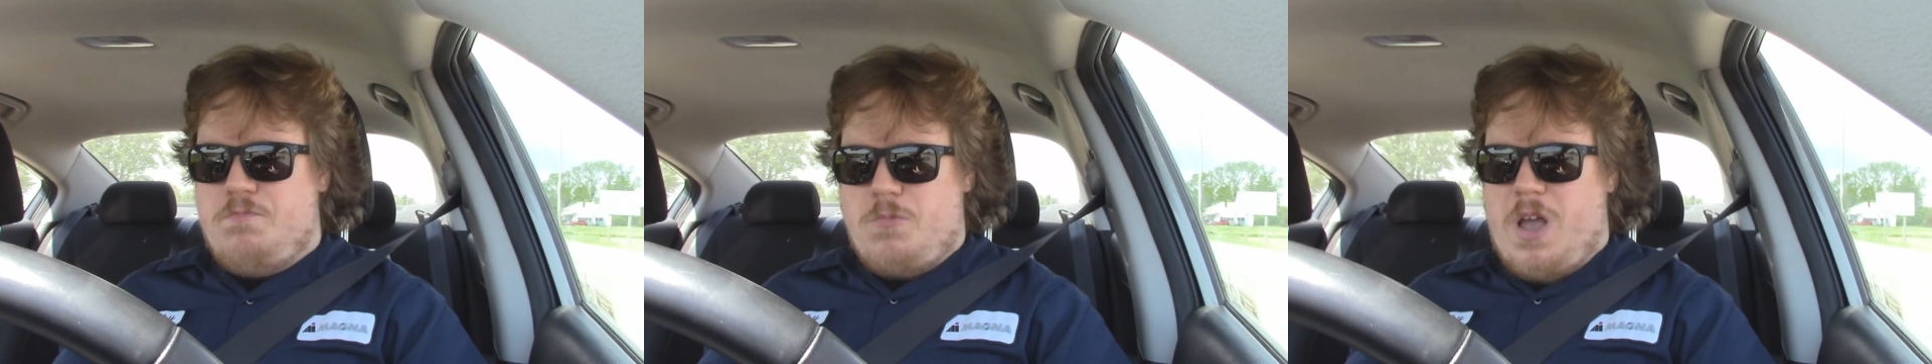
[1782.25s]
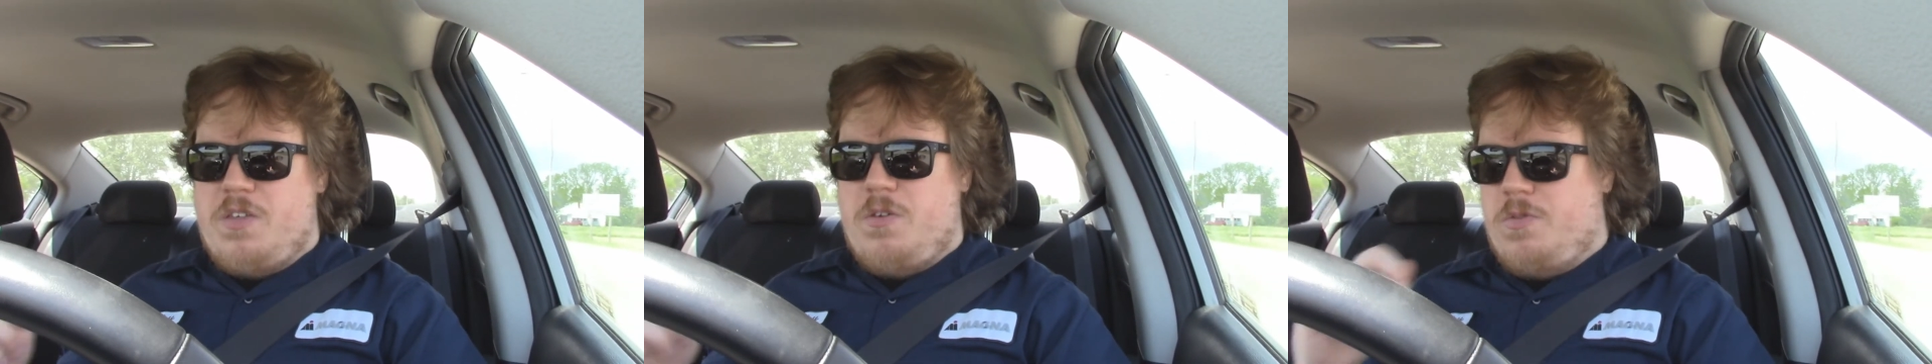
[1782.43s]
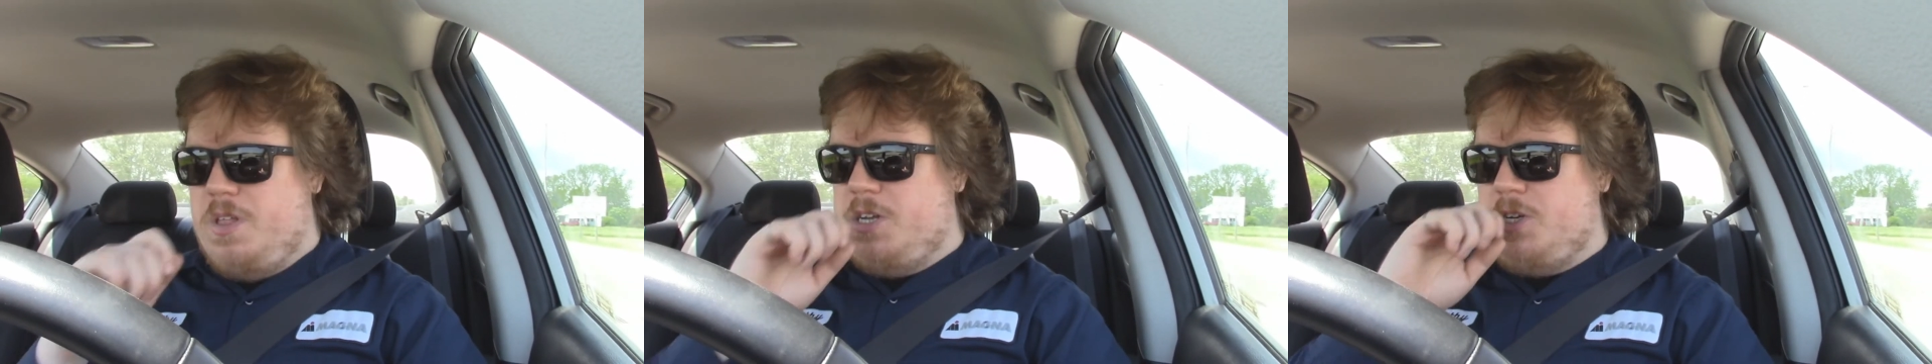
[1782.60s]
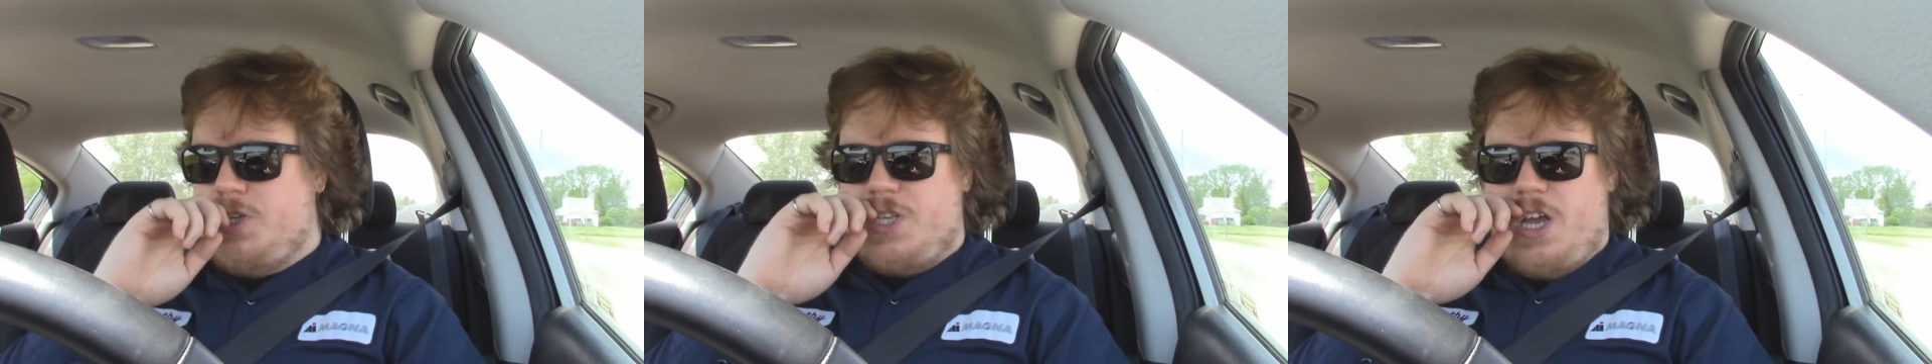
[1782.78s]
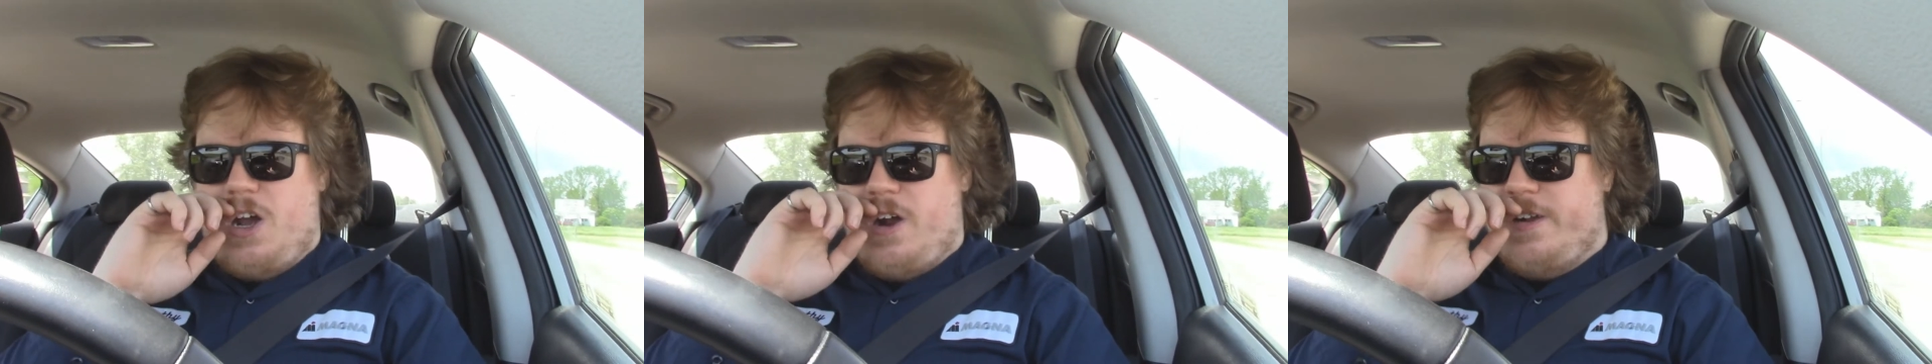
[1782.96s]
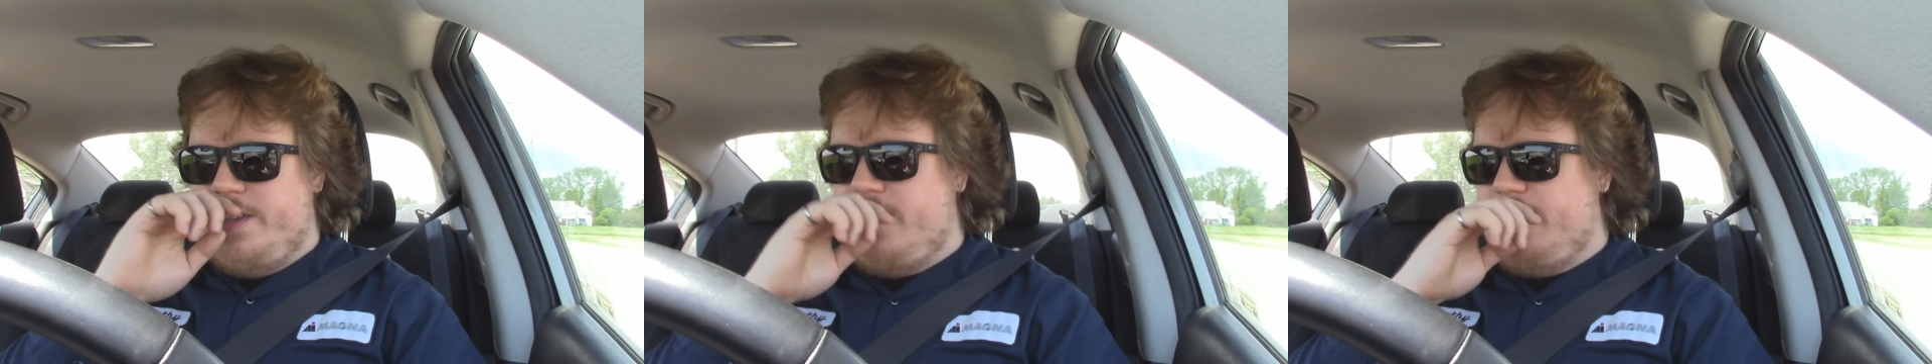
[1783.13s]
rather than just
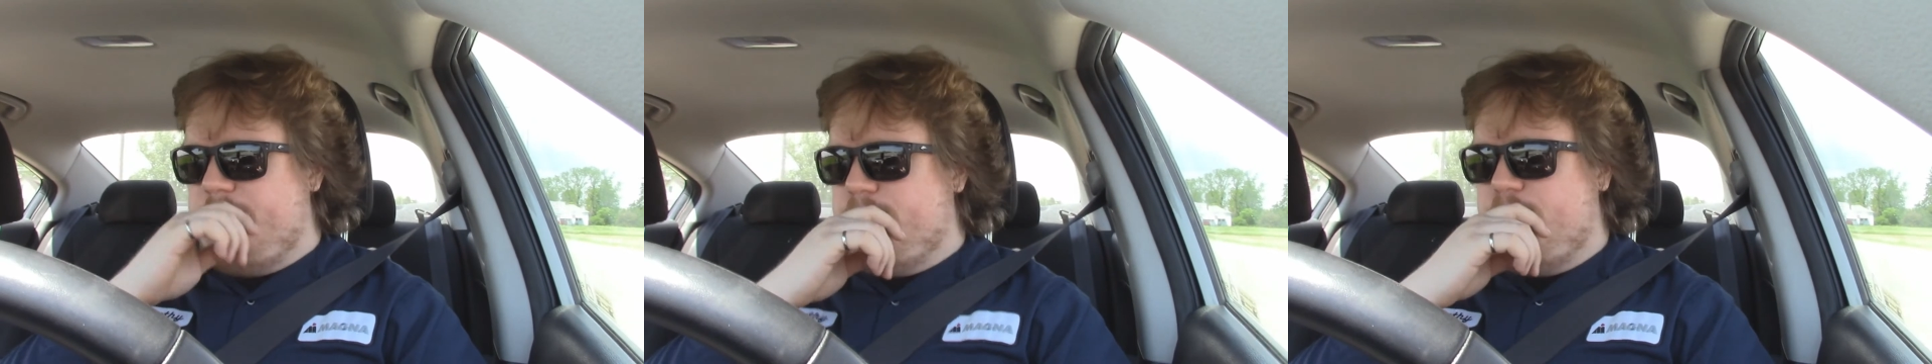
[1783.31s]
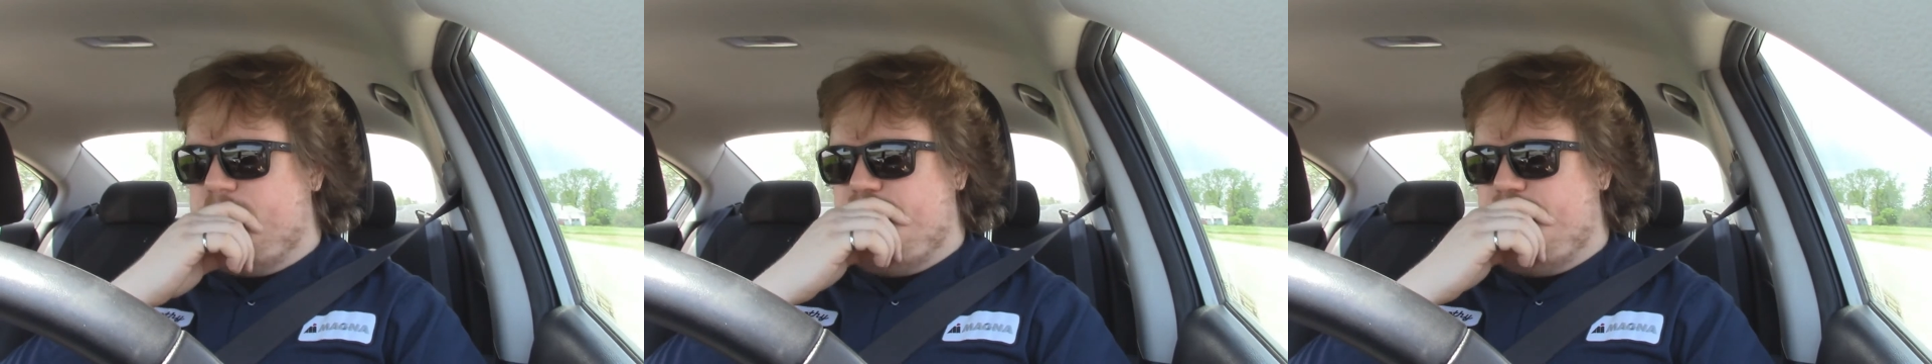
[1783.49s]
cards.